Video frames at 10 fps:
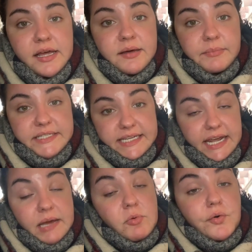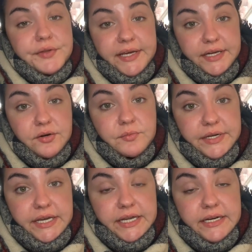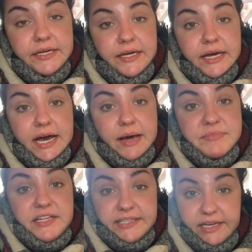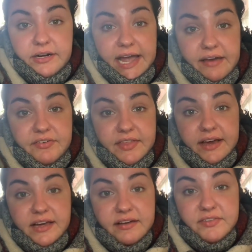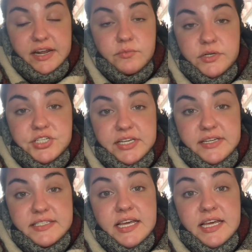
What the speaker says: But today I'm only going to read the later half of that covenant, which is